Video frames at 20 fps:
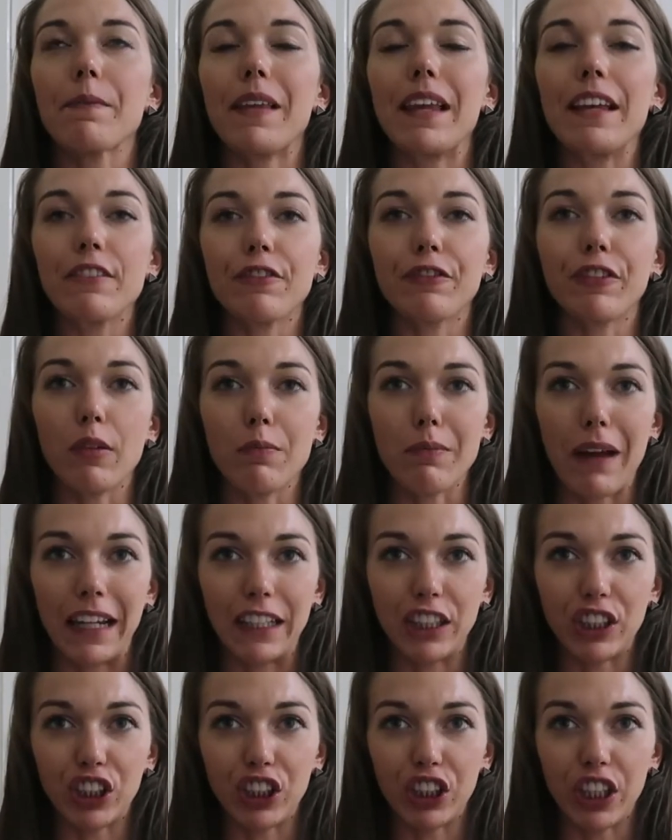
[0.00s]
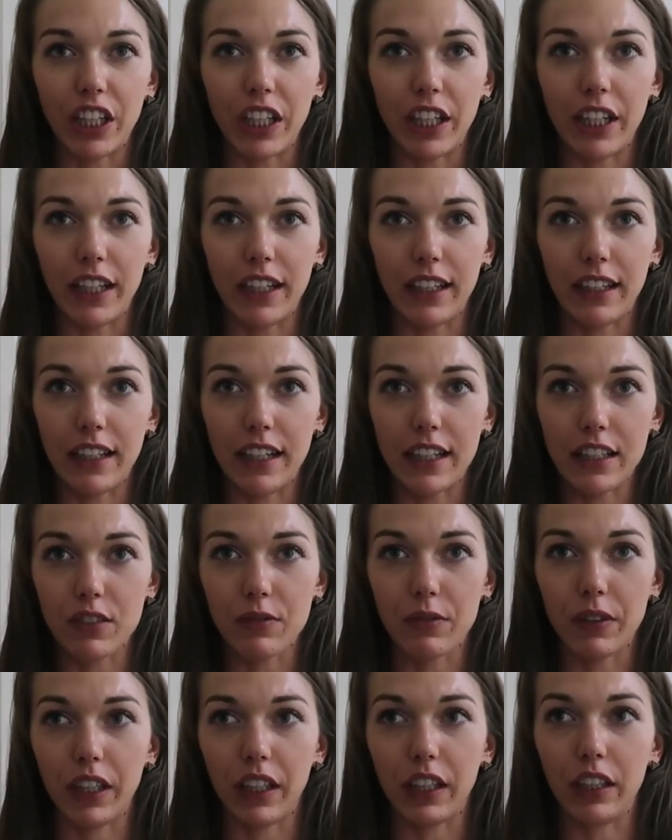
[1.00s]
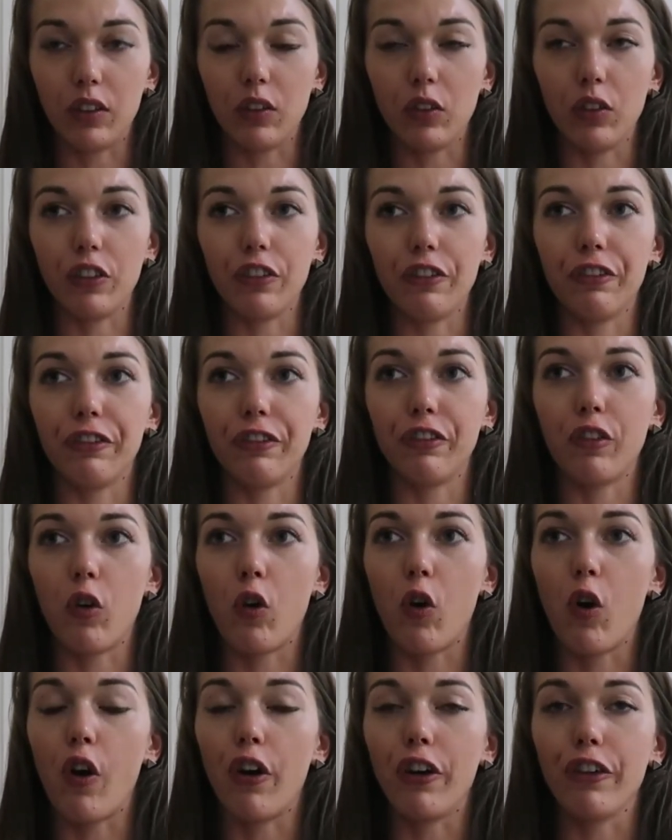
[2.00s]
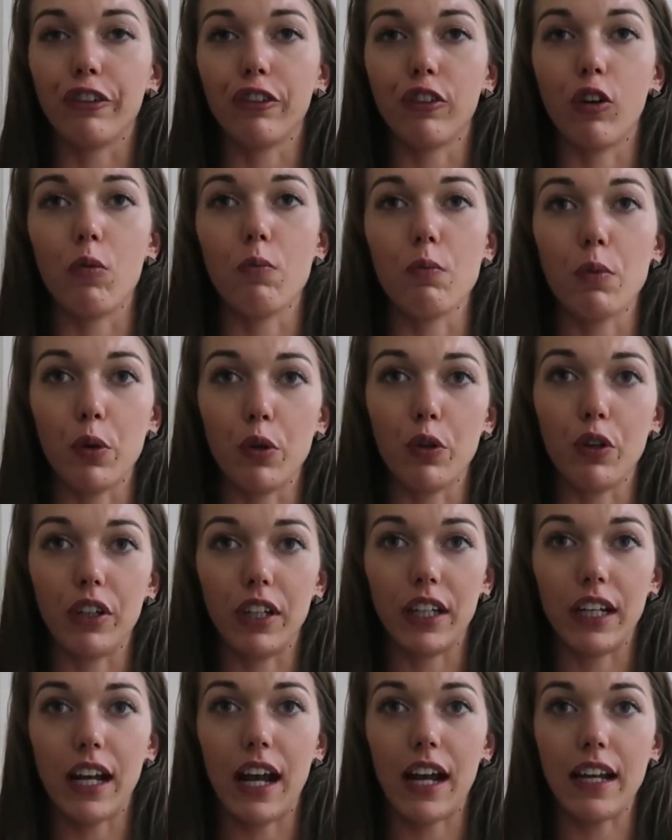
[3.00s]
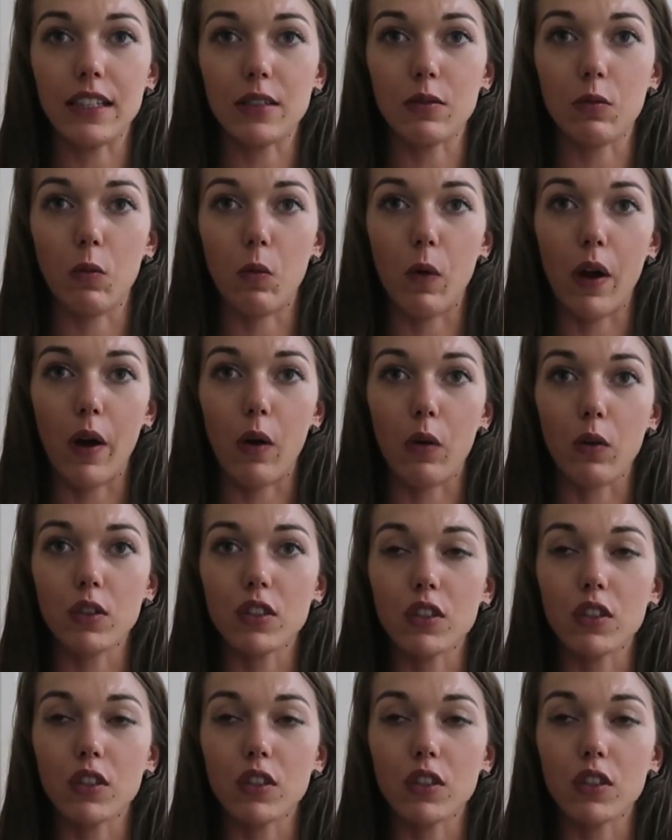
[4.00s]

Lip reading: inflammation, it's really good for overall mood as well.